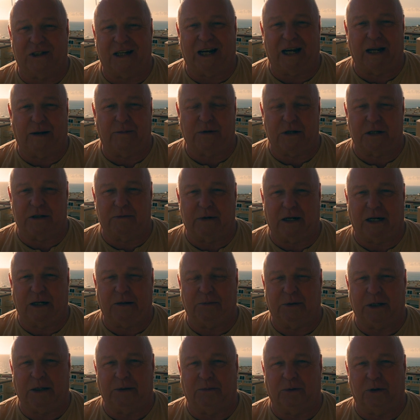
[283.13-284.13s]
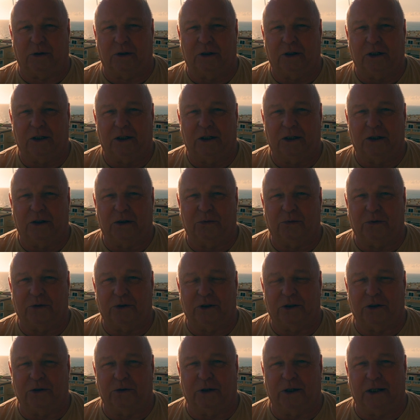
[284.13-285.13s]
times as many people
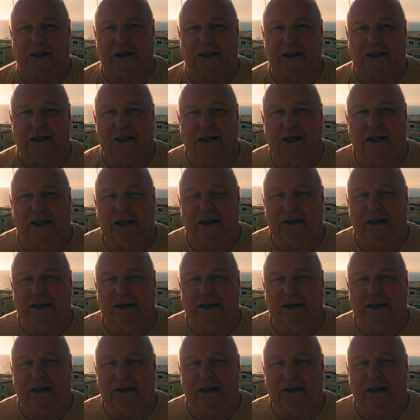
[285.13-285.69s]
doing